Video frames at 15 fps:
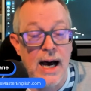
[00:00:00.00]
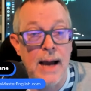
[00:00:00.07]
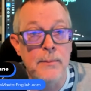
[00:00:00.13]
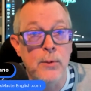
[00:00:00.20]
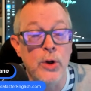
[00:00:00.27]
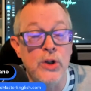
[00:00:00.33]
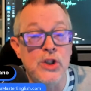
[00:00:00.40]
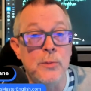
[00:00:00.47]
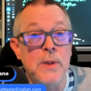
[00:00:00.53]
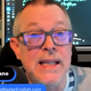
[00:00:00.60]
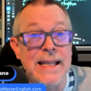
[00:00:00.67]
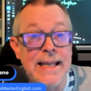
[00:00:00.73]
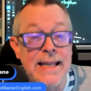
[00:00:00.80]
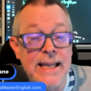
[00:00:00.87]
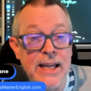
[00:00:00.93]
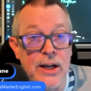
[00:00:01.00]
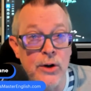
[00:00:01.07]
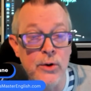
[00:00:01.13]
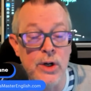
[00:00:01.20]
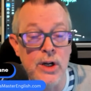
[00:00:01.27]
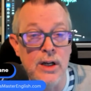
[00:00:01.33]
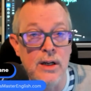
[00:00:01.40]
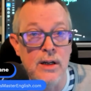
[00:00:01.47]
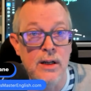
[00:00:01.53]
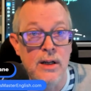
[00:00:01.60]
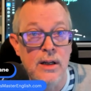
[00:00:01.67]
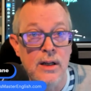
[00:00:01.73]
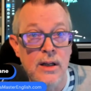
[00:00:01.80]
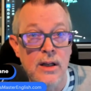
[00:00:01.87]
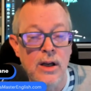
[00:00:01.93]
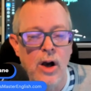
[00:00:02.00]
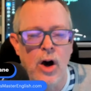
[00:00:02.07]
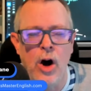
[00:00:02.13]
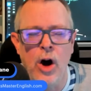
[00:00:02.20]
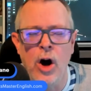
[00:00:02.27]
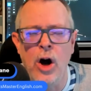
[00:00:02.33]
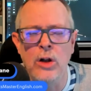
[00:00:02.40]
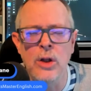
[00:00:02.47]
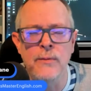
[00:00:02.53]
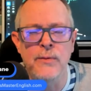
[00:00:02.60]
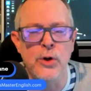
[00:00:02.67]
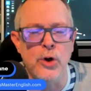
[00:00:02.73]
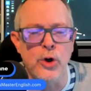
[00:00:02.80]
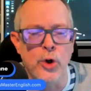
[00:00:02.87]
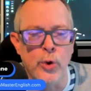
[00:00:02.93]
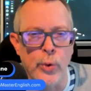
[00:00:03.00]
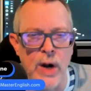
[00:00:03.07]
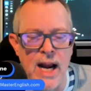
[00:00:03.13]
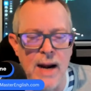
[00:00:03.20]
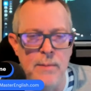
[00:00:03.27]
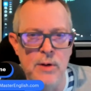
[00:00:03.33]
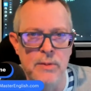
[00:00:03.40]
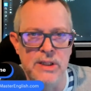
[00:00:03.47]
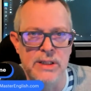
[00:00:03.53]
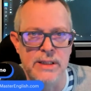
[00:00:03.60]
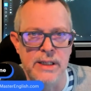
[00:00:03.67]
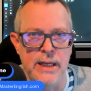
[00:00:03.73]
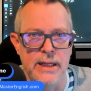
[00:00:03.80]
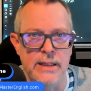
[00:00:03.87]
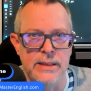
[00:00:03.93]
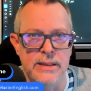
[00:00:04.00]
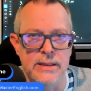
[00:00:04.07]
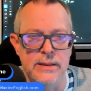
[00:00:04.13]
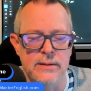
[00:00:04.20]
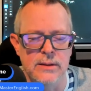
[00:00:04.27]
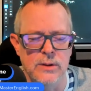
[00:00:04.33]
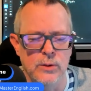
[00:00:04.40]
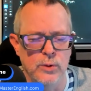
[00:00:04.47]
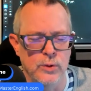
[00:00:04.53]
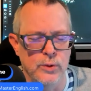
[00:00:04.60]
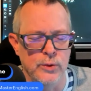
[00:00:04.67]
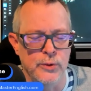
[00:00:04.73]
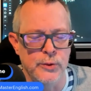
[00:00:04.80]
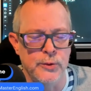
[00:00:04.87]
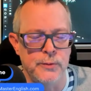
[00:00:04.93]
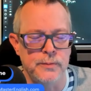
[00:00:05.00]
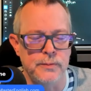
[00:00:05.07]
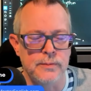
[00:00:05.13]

I'm going to be hearing all of your grammar mistakes. Oof.